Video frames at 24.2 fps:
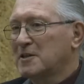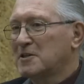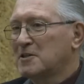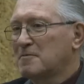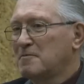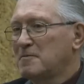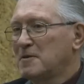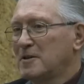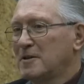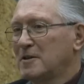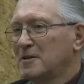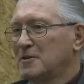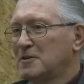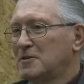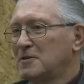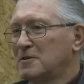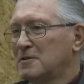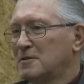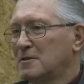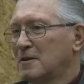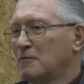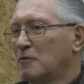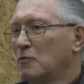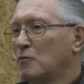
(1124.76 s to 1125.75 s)

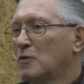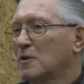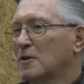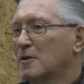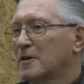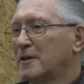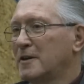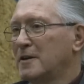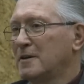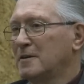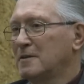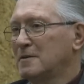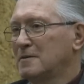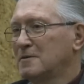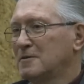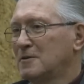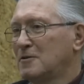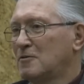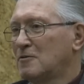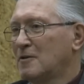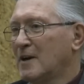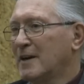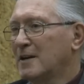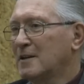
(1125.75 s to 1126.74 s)
experiences of working
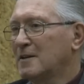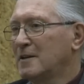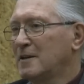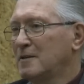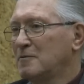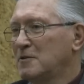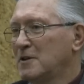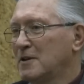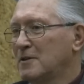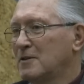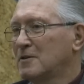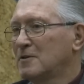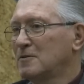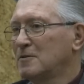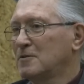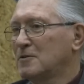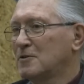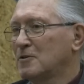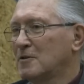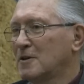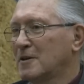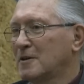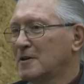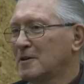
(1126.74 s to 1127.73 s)
directly with
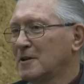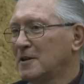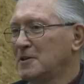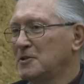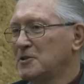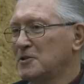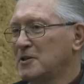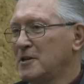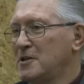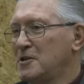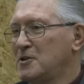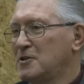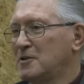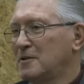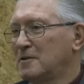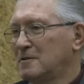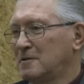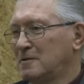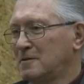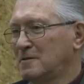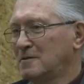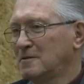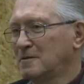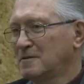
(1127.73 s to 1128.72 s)
those
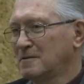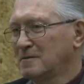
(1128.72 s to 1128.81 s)
organizations